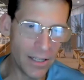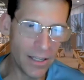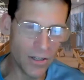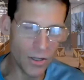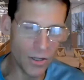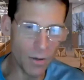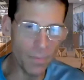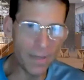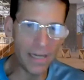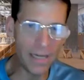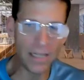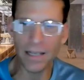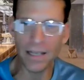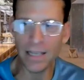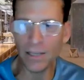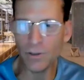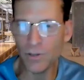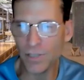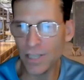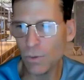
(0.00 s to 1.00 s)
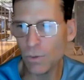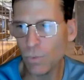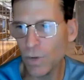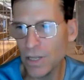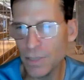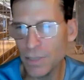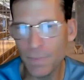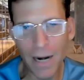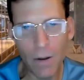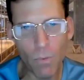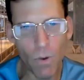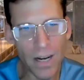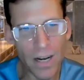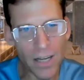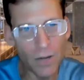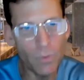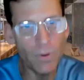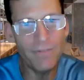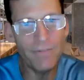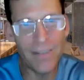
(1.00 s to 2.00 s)
and there's so many interesting ones, but I
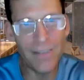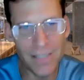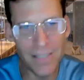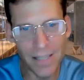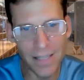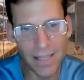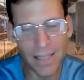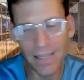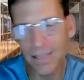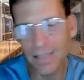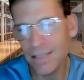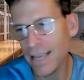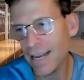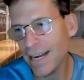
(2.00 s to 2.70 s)
wanted to revisit this.